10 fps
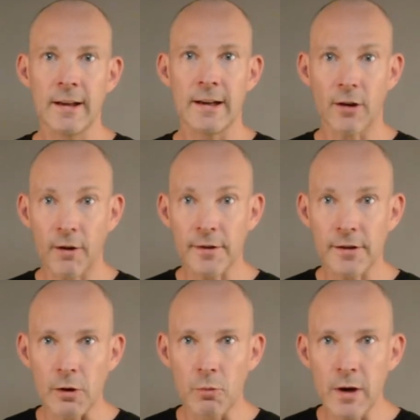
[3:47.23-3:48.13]
it offers
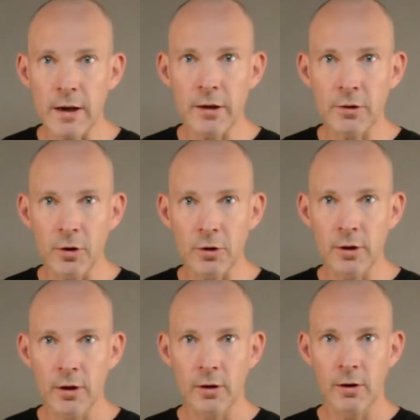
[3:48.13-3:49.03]
a really good
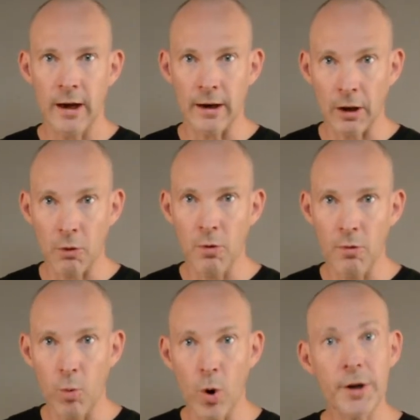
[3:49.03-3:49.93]
and low
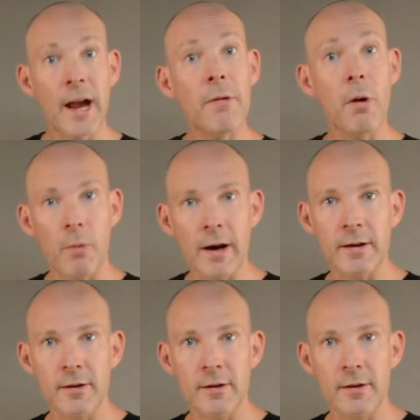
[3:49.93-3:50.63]
word error rate.